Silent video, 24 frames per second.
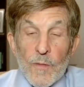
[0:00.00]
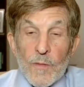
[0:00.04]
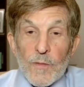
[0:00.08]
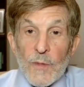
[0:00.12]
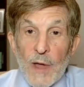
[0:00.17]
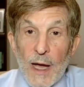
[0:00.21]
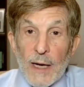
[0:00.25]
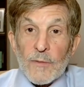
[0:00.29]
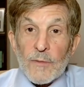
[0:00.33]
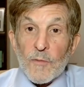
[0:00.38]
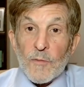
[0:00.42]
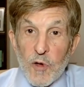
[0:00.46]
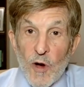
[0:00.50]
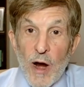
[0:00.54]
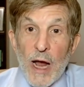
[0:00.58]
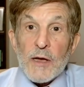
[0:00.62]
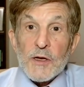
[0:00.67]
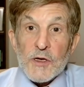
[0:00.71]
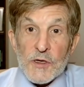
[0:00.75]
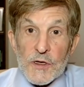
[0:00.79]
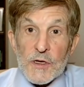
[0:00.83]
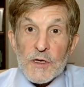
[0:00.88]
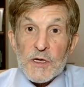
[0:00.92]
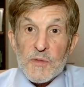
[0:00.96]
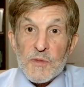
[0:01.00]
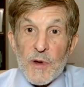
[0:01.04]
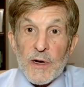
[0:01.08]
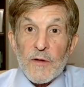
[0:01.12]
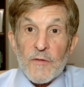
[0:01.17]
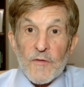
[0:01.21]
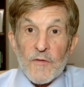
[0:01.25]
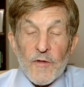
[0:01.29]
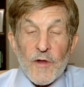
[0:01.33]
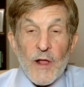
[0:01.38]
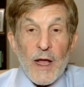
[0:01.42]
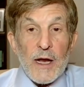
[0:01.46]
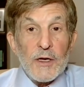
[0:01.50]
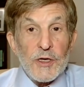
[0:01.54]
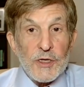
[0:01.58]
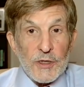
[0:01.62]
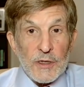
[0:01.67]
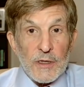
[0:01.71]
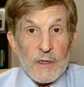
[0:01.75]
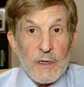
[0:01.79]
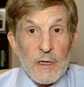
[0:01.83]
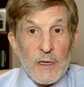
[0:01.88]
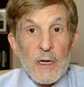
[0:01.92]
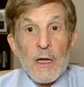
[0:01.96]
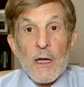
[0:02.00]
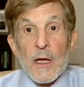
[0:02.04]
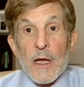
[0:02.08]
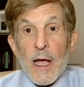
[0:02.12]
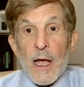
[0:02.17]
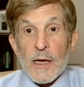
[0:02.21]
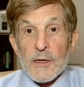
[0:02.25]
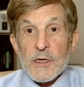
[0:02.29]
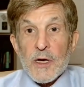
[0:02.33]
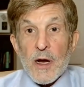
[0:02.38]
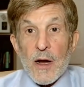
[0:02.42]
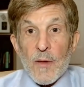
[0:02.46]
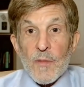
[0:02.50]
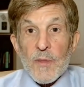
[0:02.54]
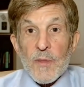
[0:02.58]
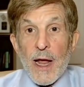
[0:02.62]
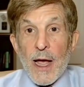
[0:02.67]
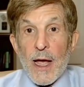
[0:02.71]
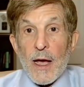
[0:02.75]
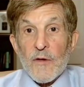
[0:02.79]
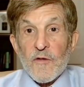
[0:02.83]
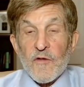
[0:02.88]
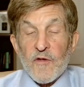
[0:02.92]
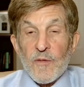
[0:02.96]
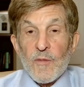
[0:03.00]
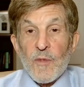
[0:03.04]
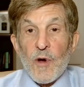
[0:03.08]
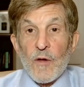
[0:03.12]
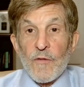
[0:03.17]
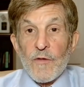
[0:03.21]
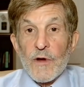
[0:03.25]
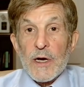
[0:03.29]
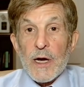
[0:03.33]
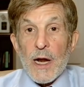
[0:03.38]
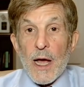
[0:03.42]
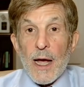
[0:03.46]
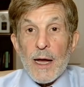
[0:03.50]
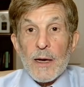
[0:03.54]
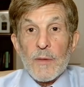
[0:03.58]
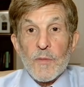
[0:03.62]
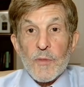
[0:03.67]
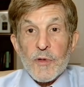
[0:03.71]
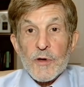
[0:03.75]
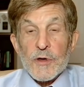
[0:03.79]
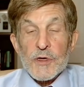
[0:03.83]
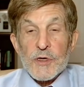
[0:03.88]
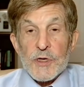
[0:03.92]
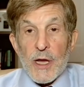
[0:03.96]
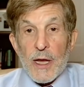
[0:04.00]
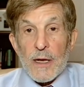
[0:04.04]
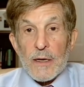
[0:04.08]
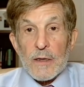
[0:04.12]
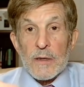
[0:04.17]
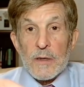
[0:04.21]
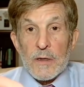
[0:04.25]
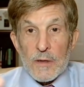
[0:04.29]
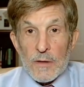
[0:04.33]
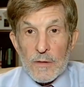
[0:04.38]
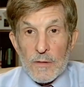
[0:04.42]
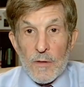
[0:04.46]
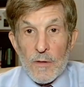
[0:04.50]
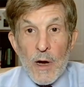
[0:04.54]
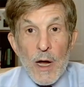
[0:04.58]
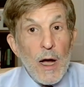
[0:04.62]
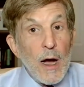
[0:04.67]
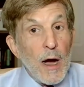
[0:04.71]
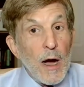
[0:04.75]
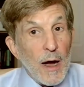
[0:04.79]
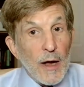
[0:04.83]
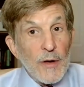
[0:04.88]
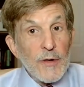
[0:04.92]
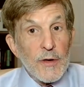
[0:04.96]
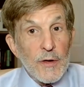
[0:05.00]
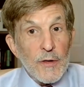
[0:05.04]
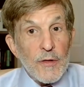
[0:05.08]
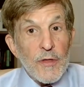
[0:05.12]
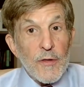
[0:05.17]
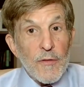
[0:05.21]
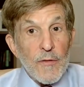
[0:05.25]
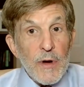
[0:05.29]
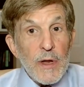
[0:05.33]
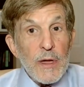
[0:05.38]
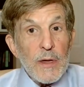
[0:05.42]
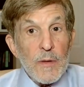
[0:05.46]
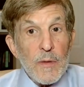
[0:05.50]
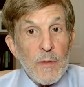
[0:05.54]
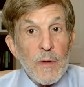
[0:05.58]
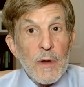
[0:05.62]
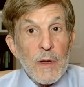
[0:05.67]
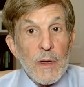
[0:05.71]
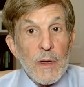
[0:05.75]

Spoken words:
not prices, but inflation has come down from over 9% to under 3%,